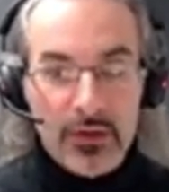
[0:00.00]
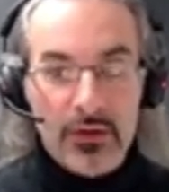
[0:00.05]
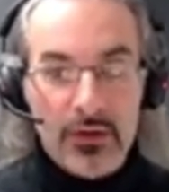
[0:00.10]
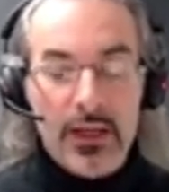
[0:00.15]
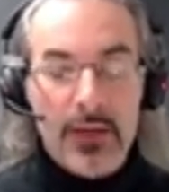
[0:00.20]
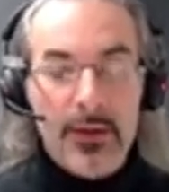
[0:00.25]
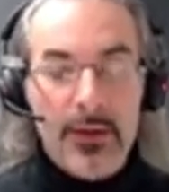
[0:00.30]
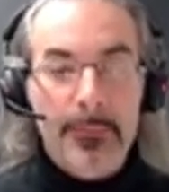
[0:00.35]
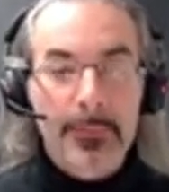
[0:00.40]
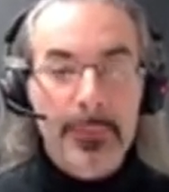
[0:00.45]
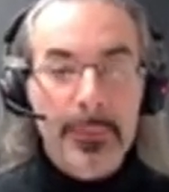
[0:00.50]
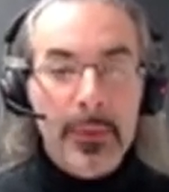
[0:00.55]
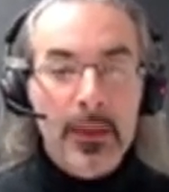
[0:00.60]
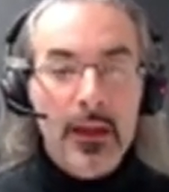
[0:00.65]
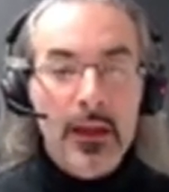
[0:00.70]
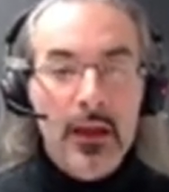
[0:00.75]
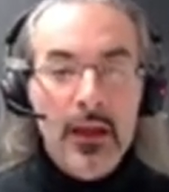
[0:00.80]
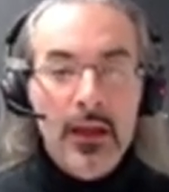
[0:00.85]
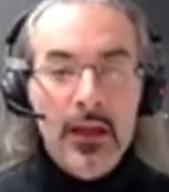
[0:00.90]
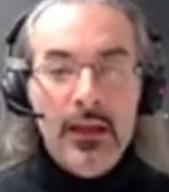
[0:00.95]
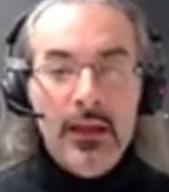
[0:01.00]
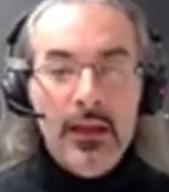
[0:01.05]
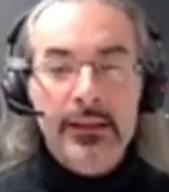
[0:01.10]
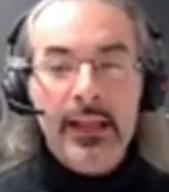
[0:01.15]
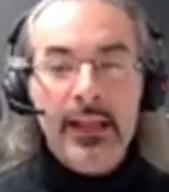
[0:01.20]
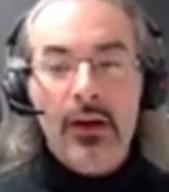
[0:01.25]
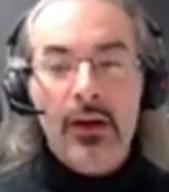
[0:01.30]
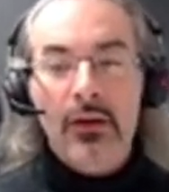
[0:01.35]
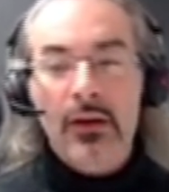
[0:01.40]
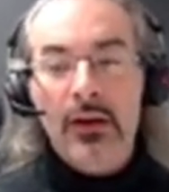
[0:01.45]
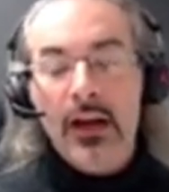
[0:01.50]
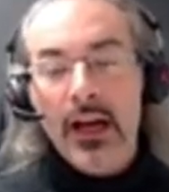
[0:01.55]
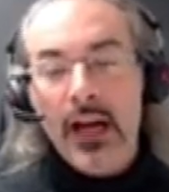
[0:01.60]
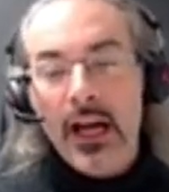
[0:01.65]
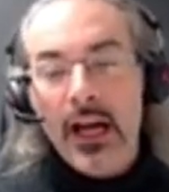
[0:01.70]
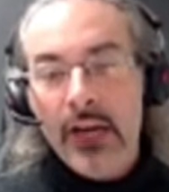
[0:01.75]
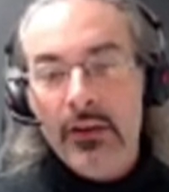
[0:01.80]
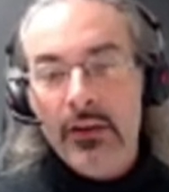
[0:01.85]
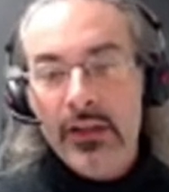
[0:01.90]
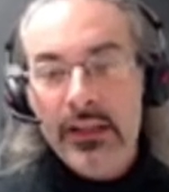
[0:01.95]
Okay, now
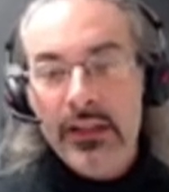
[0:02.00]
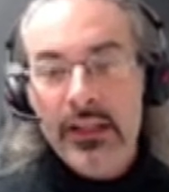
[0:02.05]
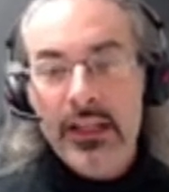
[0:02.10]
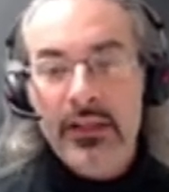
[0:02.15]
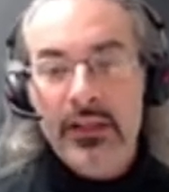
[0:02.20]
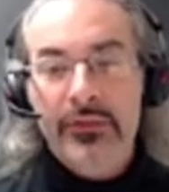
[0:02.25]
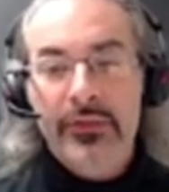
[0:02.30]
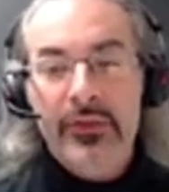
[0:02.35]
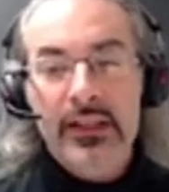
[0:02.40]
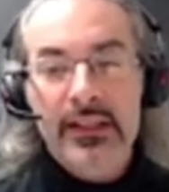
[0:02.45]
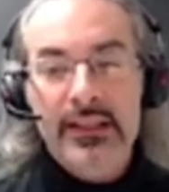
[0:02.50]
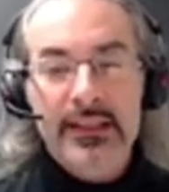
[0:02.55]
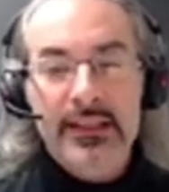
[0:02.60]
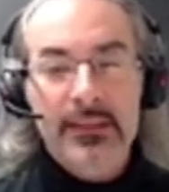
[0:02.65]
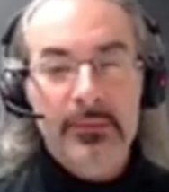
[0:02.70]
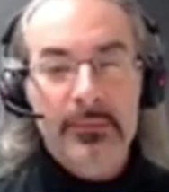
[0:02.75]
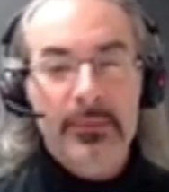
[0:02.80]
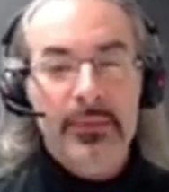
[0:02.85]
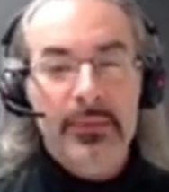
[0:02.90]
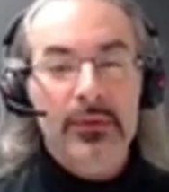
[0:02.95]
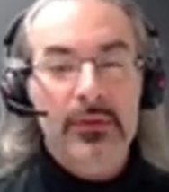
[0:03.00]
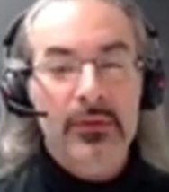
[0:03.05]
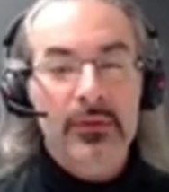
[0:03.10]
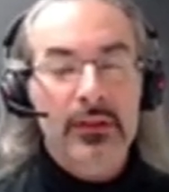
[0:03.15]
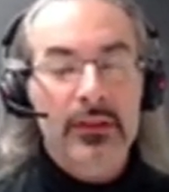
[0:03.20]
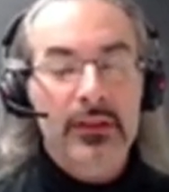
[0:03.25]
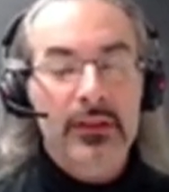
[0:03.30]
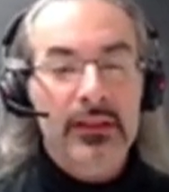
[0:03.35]
our idea is very simple.